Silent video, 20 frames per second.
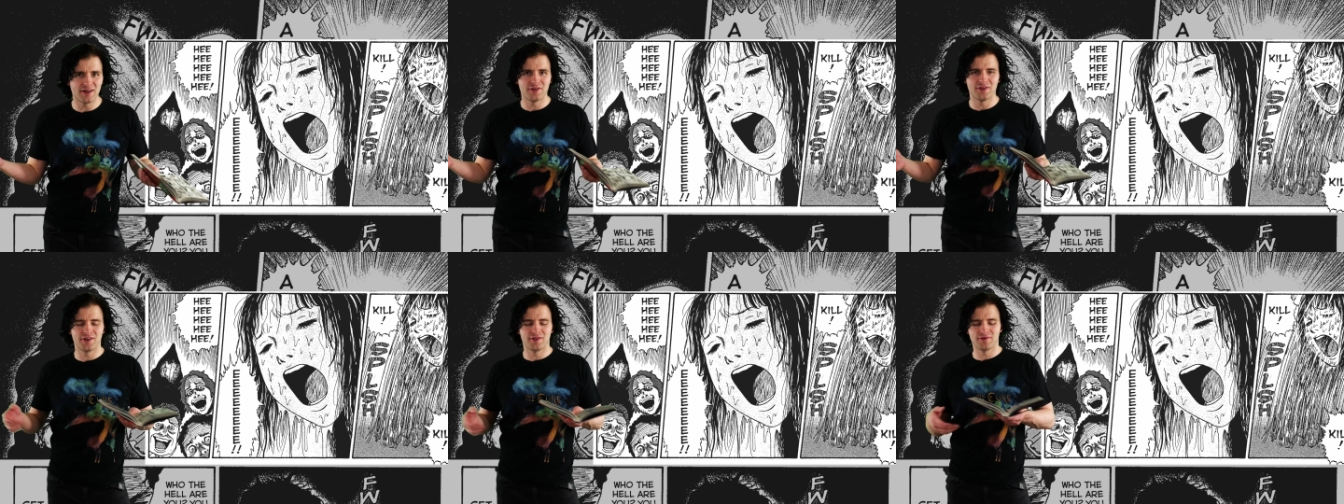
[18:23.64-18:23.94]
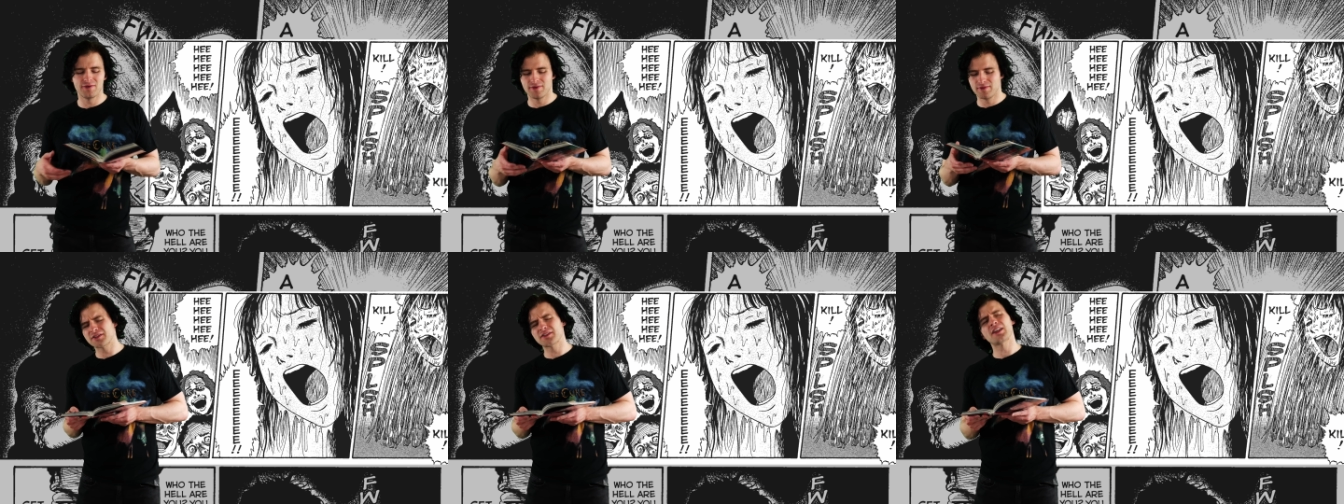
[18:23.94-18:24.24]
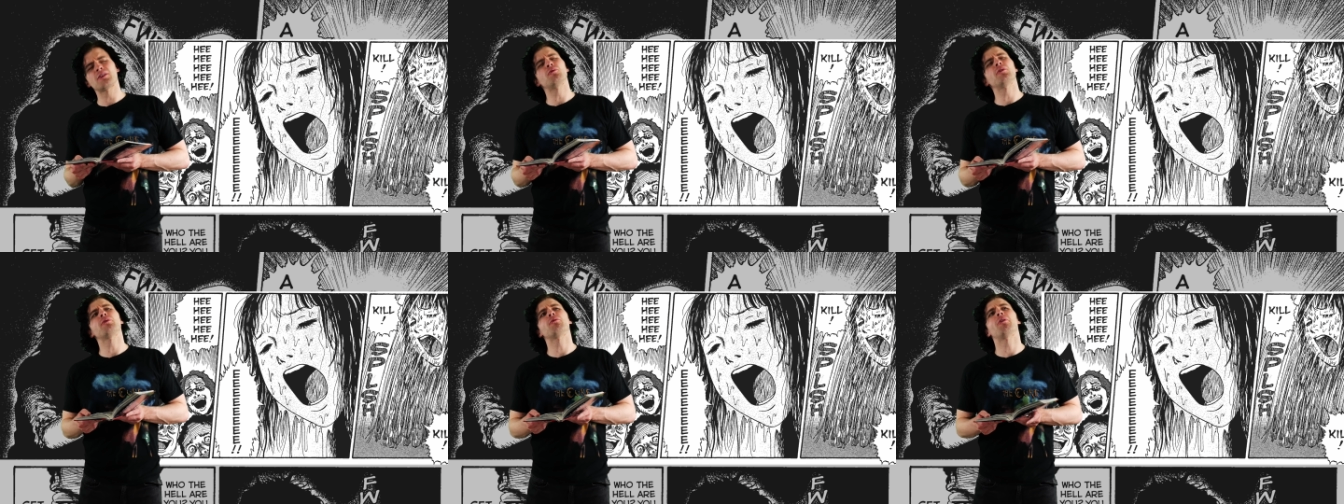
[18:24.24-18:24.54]
I don't know. Because
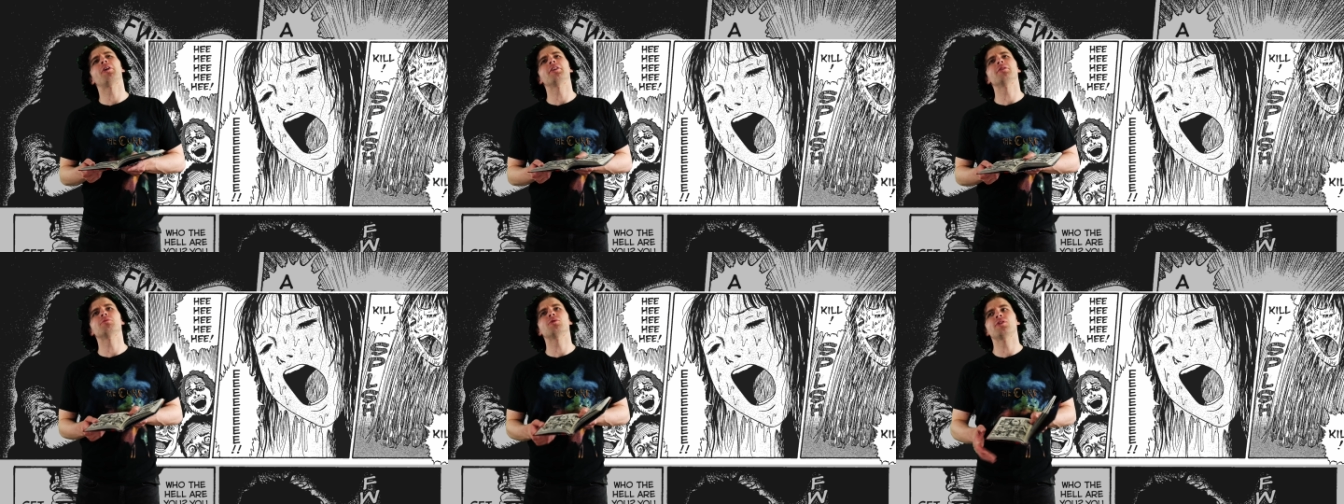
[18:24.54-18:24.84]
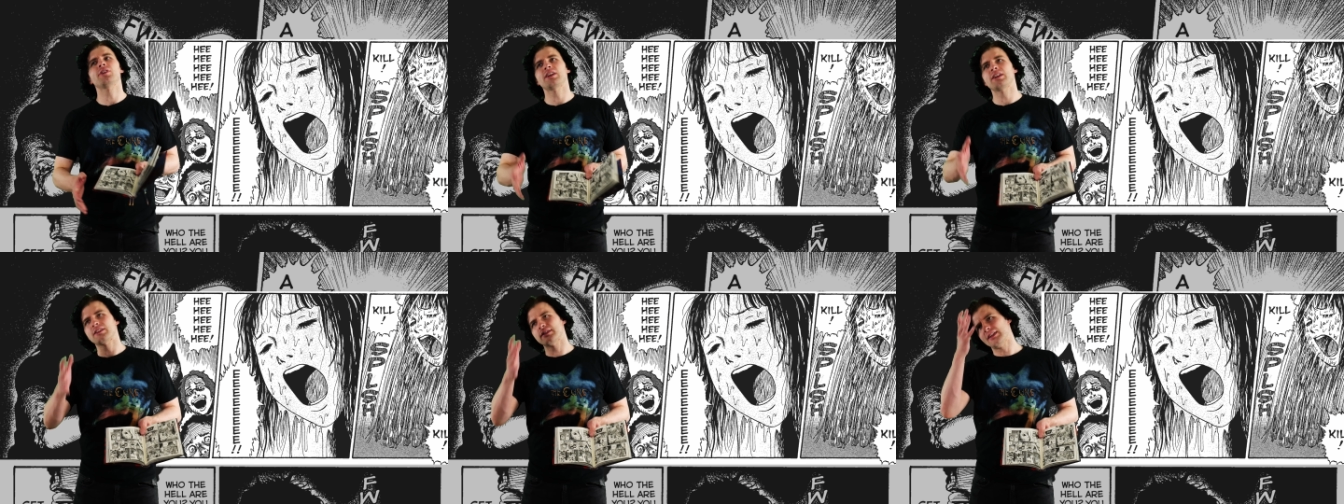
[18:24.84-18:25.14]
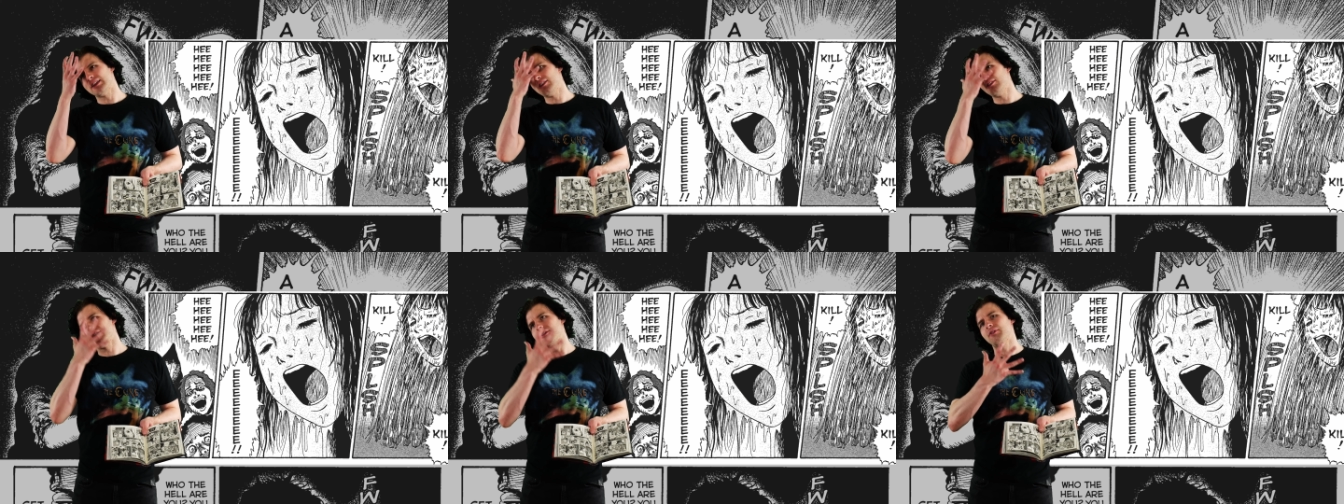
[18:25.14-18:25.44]
like with waterboarding, it's
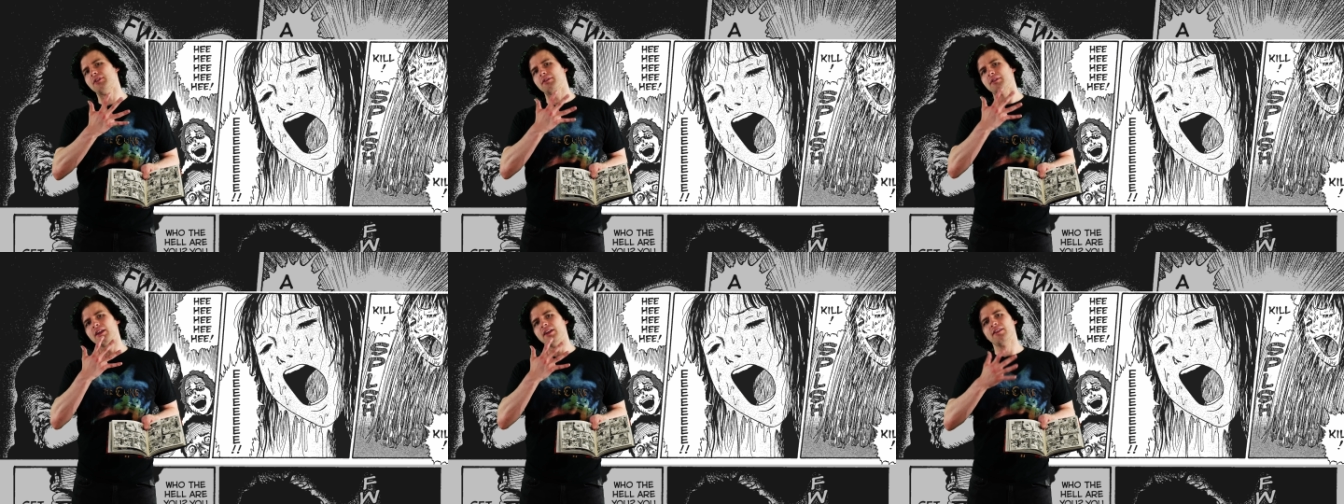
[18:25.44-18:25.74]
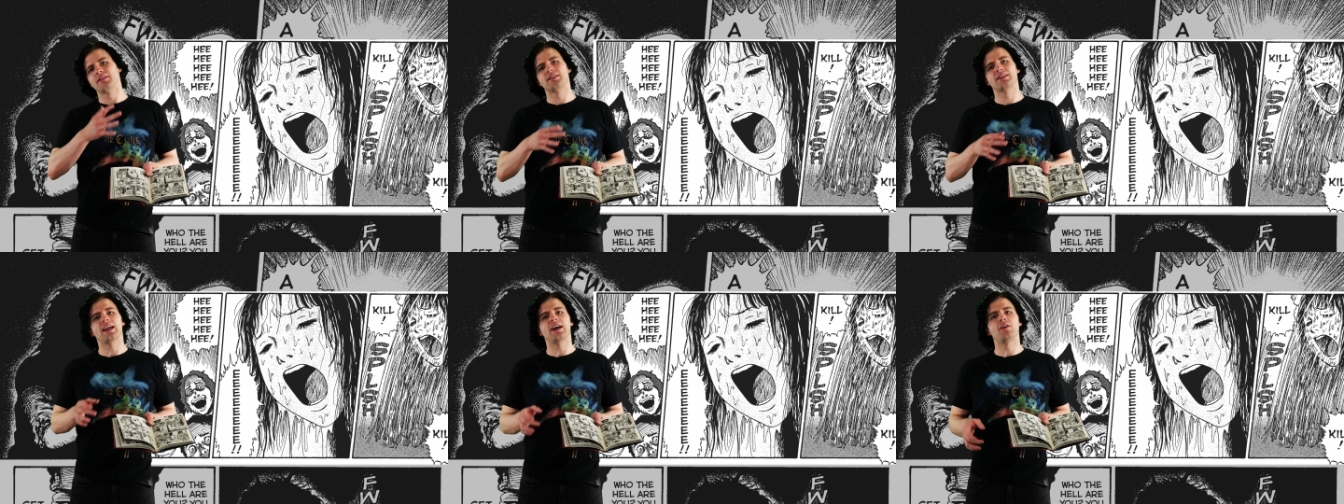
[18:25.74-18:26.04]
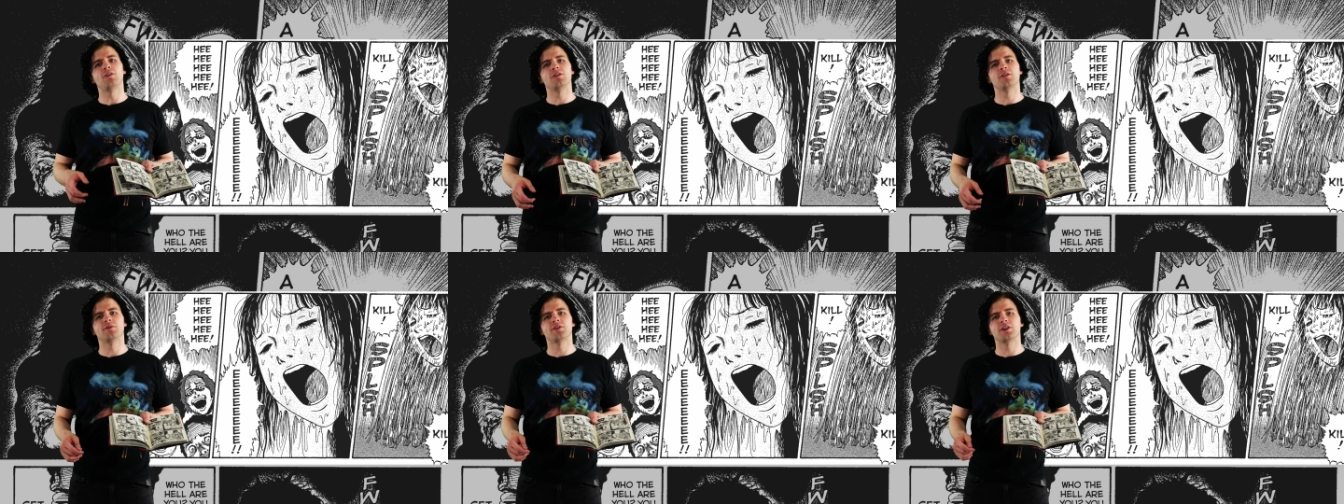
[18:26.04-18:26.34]
like you have the
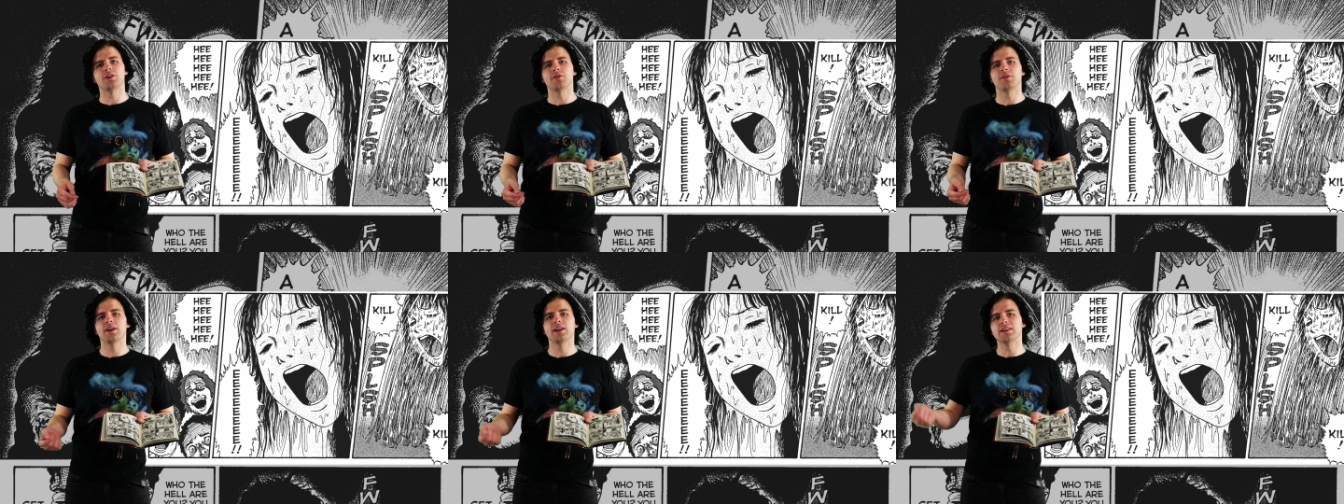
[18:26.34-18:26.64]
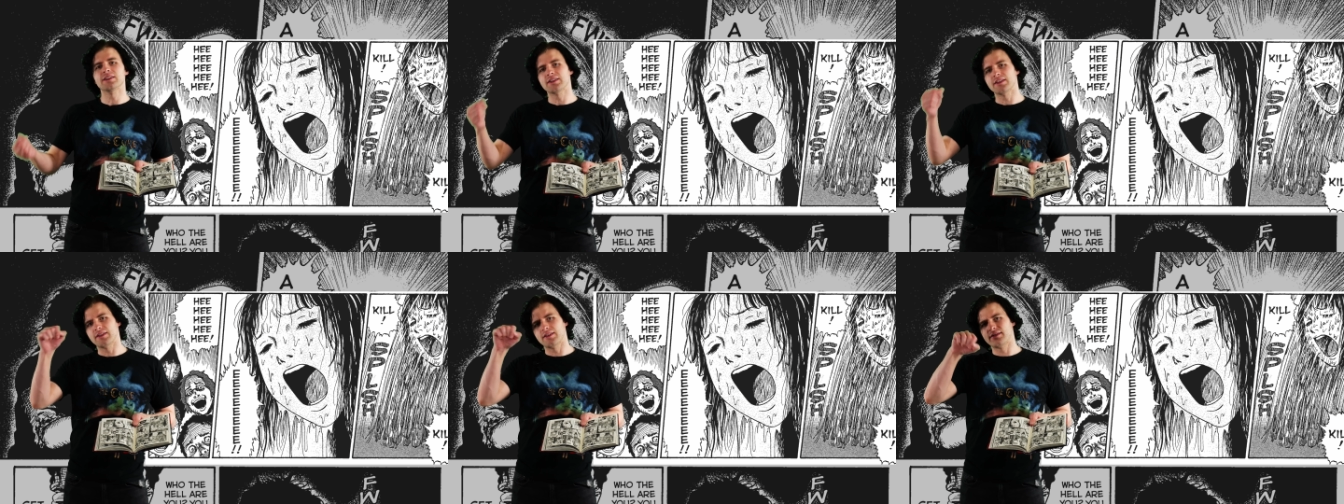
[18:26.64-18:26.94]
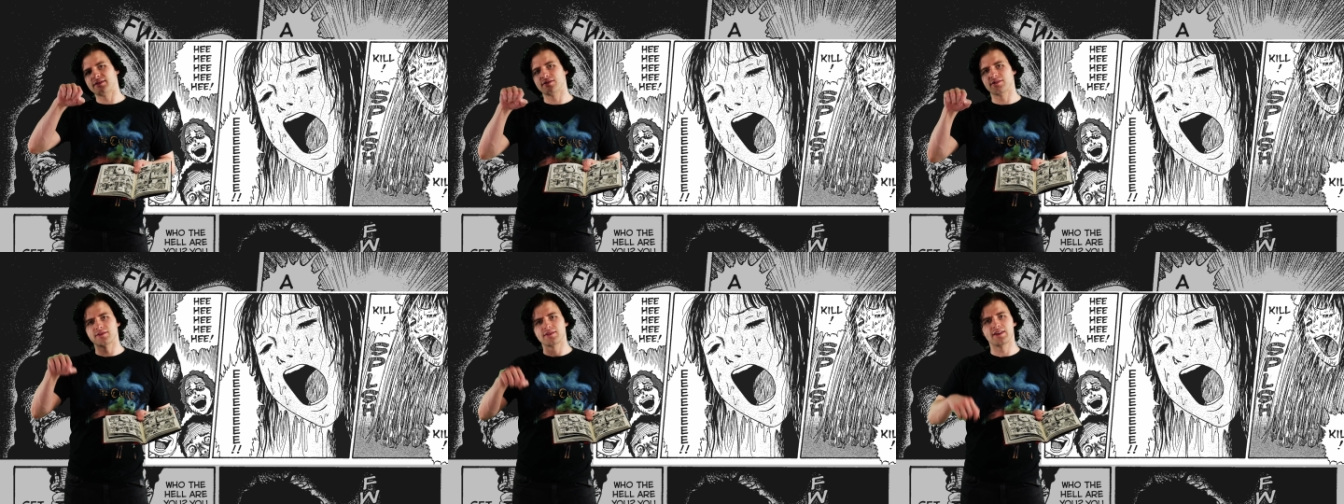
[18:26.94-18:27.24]
towel over your face and
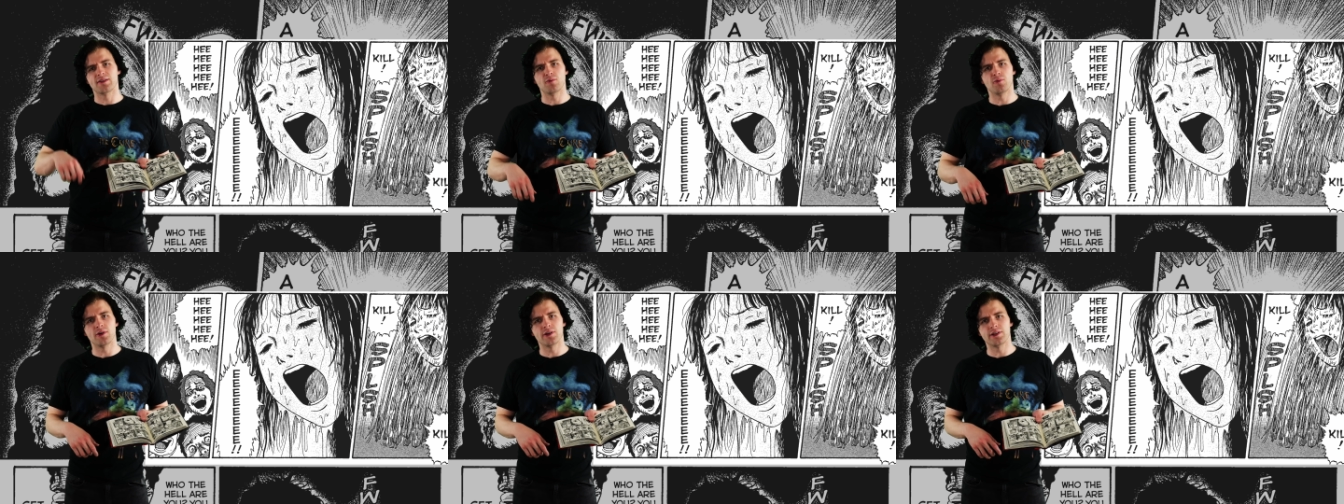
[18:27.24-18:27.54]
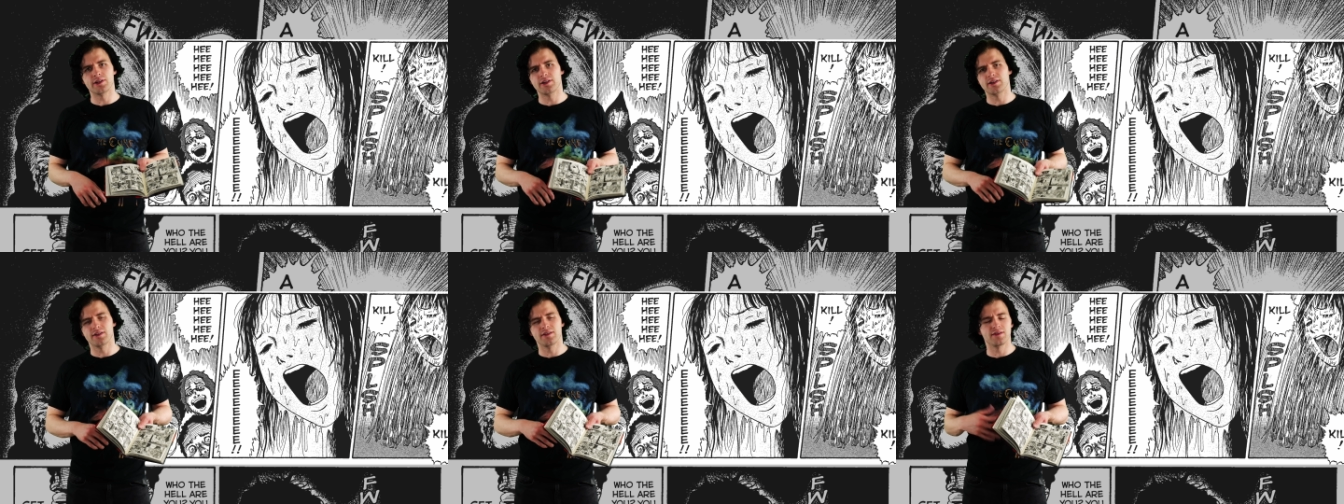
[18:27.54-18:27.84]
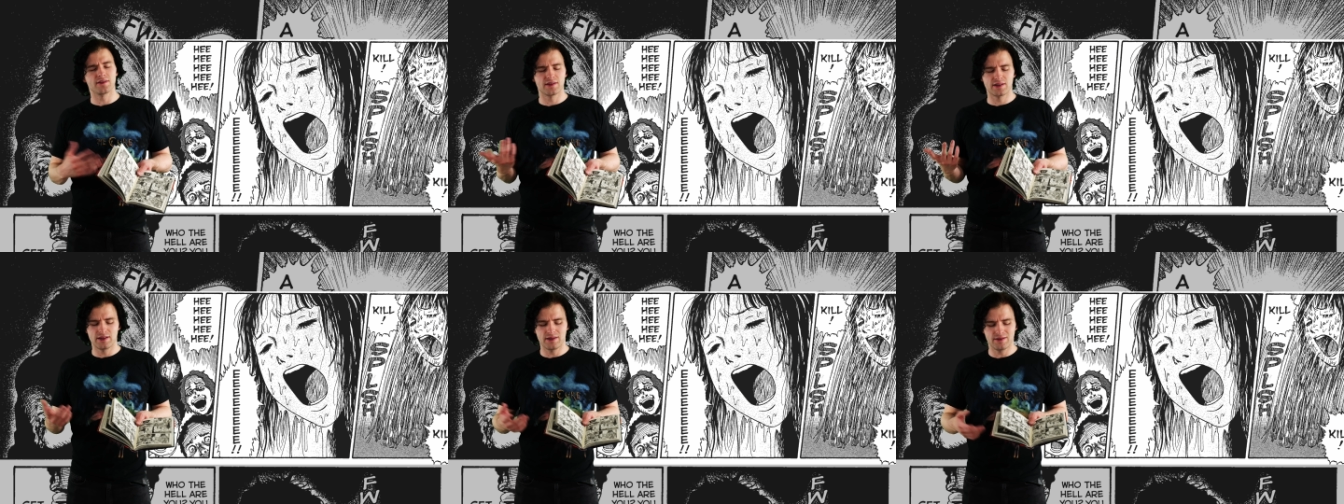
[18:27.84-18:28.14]
then there's like water and